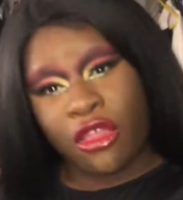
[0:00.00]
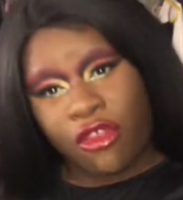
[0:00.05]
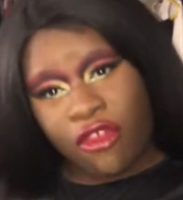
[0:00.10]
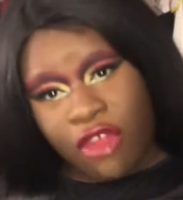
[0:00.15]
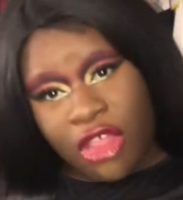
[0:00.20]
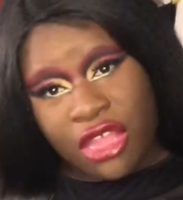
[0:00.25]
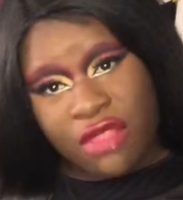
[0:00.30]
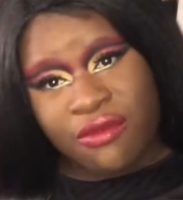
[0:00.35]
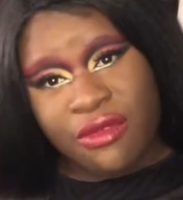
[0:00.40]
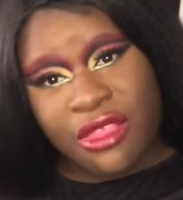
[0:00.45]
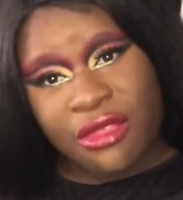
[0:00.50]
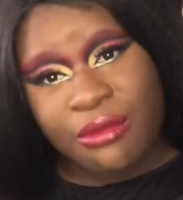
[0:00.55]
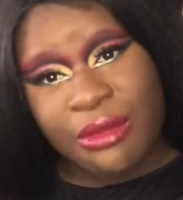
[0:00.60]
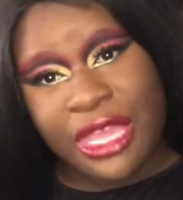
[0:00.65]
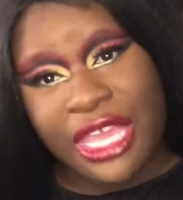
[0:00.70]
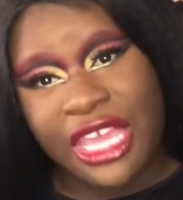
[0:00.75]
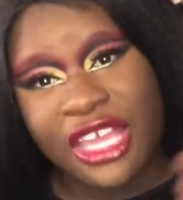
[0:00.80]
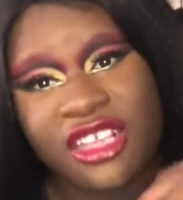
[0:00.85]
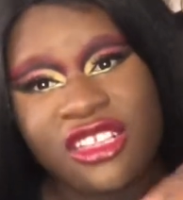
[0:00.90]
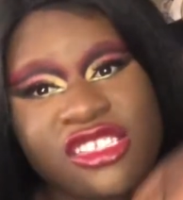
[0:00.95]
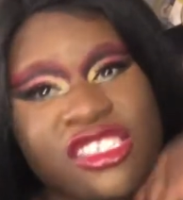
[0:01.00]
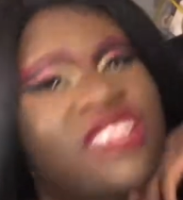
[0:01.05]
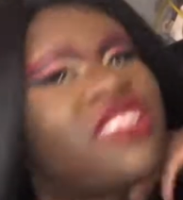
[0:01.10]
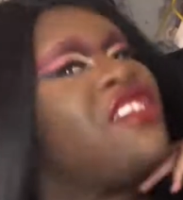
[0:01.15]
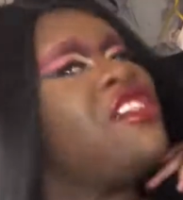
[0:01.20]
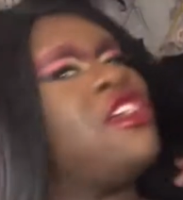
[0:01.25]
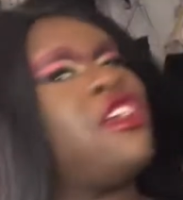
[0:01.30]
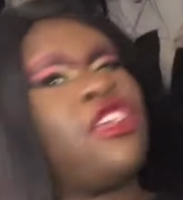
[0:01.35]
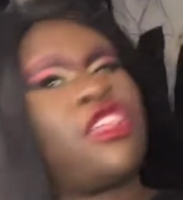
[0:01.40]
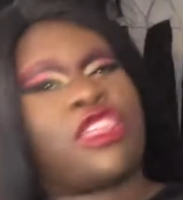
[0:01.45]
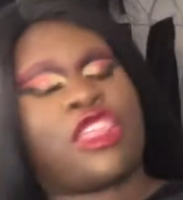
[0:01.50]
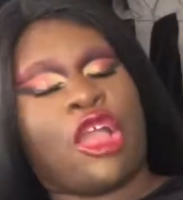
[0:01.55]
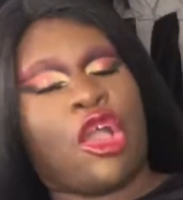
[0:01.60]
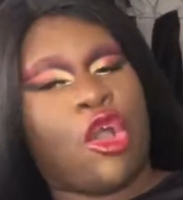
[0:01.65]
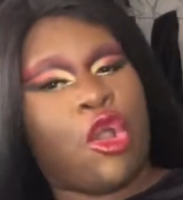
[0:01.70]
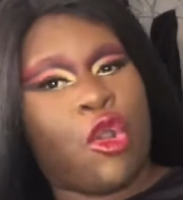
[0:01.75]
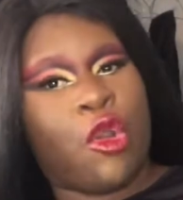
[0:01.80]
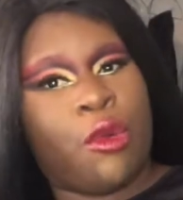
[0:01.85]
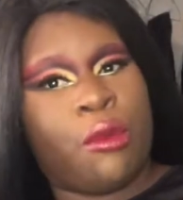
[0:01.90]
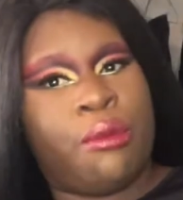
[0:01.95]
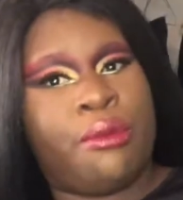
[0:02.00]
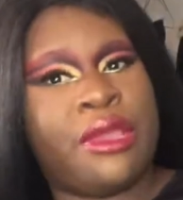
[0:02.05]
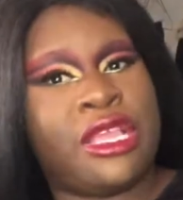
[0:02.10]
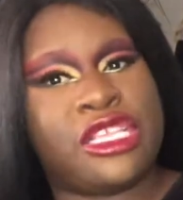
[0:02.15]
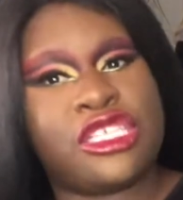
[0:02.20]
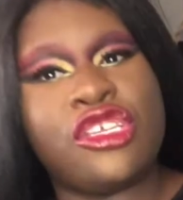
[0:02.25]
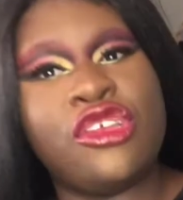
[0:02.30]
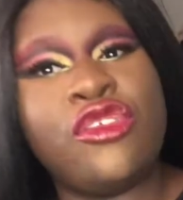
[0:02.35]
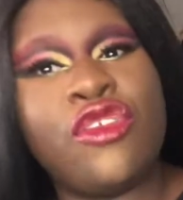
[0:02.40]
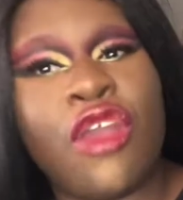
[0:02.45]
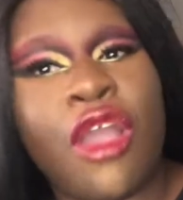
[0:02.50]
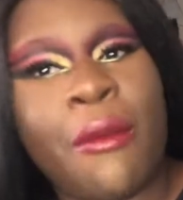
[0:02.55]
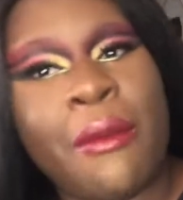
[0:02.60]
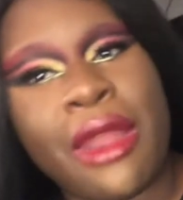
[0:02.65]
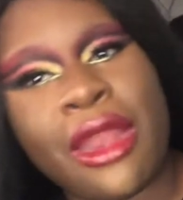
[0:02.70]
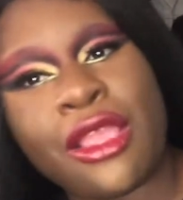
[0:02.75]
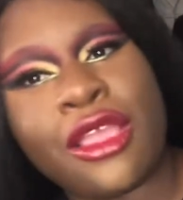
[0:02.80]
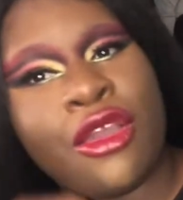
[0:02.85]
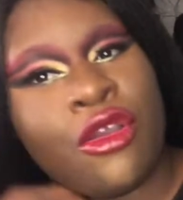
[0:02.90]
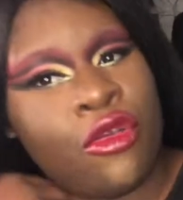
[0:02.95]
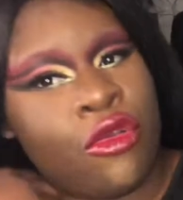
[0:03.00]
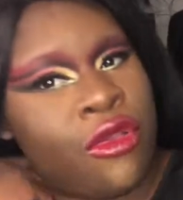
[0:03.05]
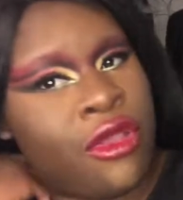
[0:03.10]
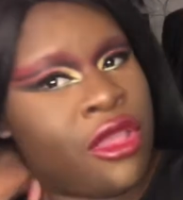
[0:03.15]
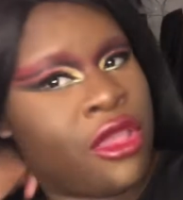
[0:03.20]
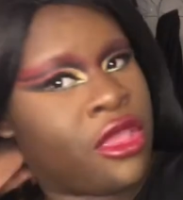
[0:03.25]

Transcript: Christmas, bitch. So, bitch, you know I'm about to go.